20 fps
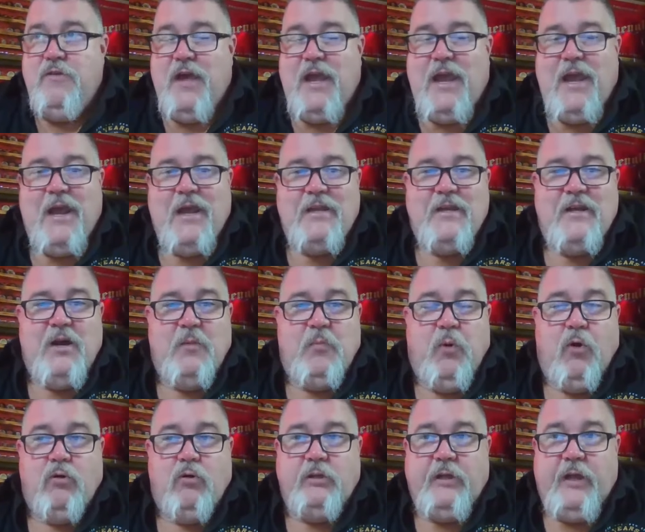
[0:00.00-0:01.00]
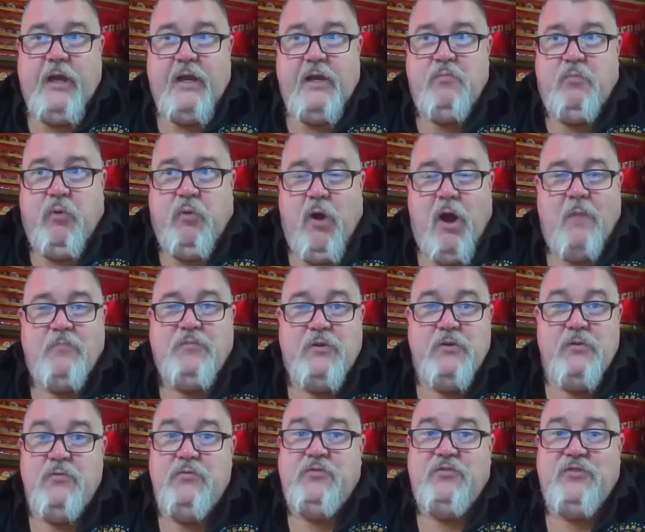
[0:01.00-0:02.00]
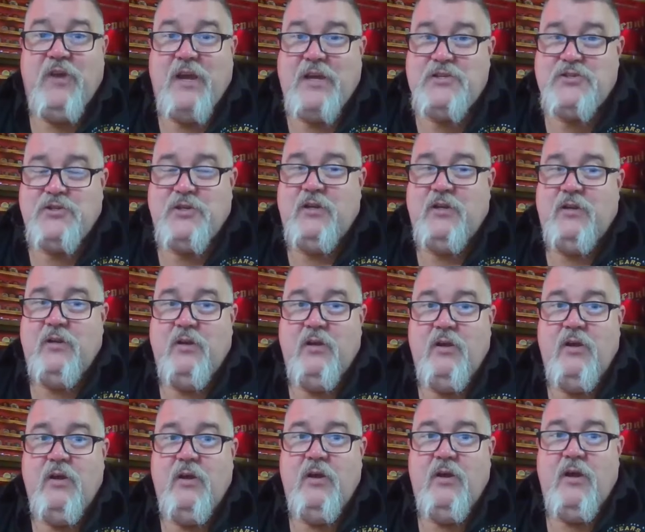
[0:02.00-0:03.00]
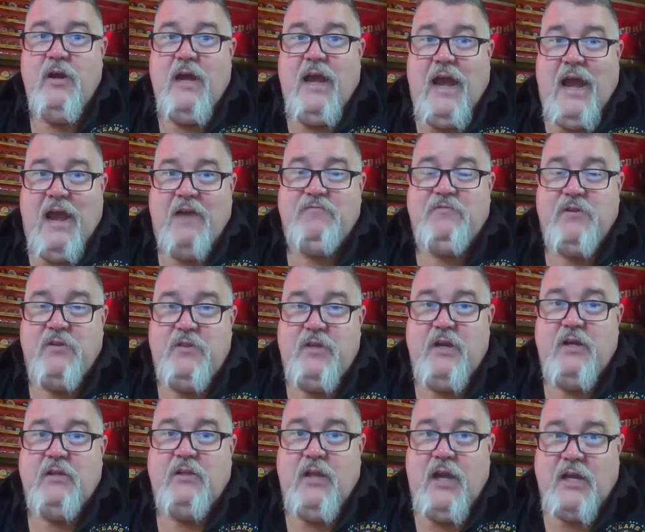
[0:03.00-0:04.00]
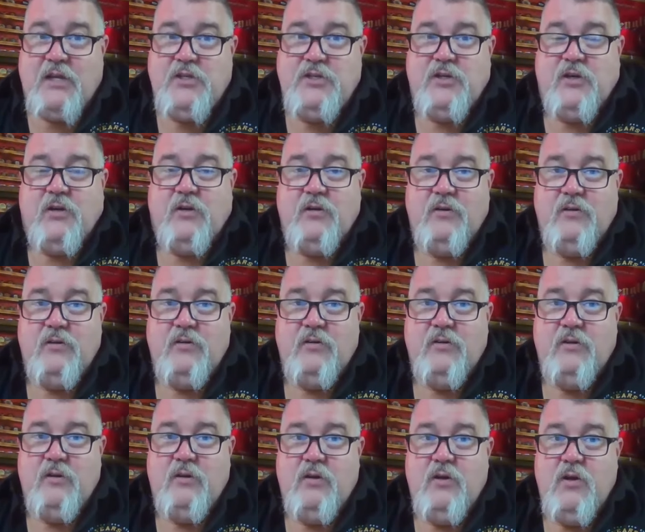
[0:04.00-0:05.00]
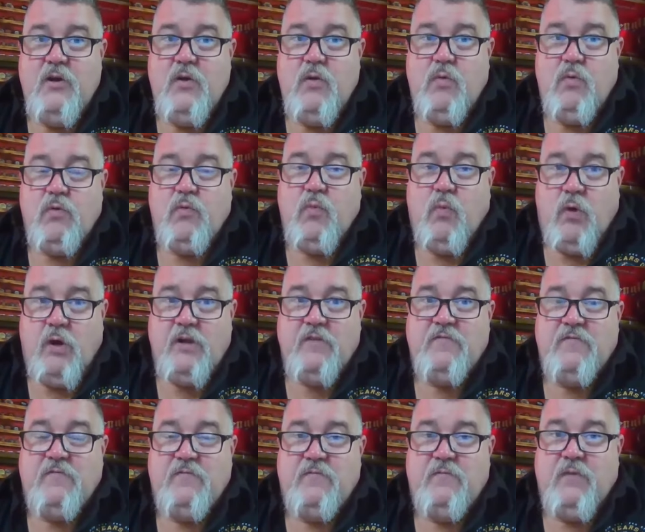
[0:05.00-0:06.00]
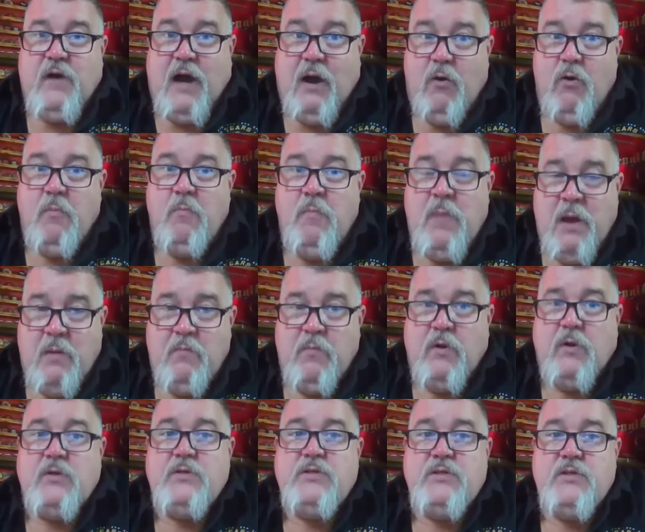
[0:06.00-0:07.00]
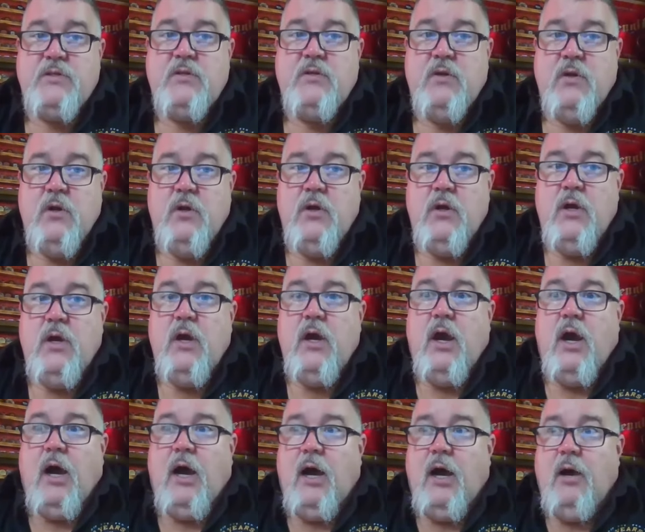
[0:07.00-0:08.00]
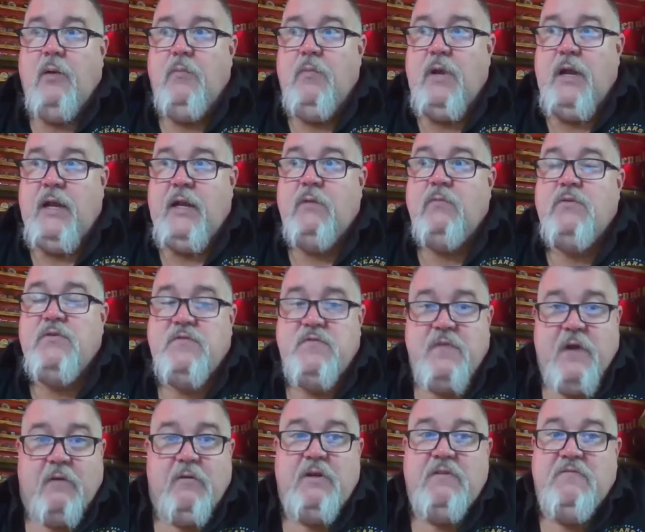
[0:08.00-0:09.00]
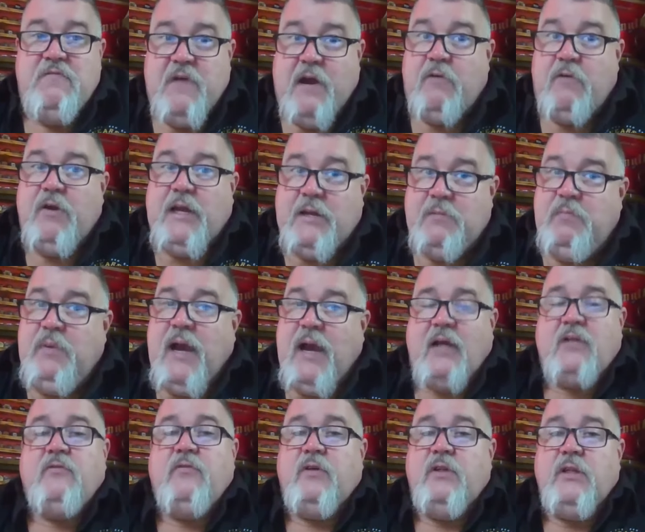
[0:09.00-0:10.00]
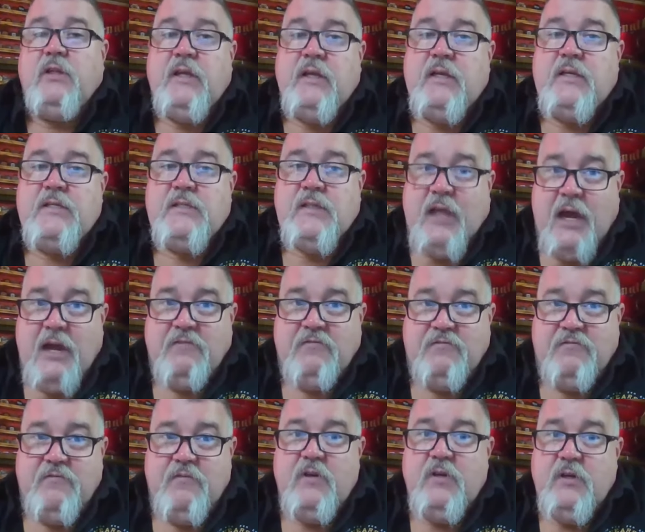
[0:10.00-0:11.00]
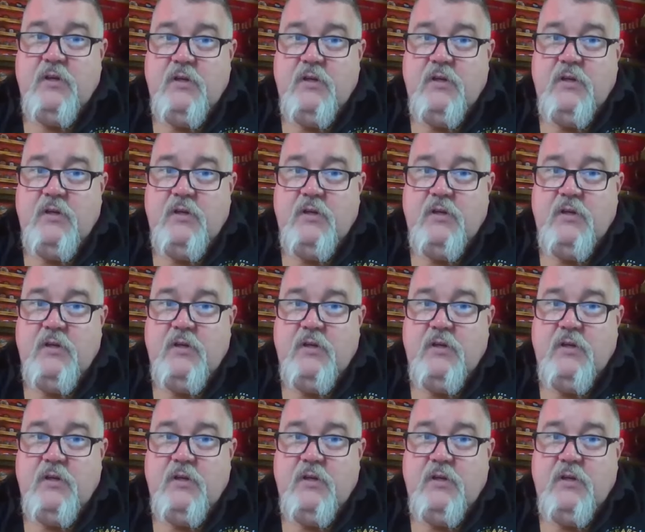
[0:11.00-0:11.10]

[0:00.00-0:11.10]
they ended up holding an impromptu session after their lecture with one of our members. Um, and it was very, very impactful in his life,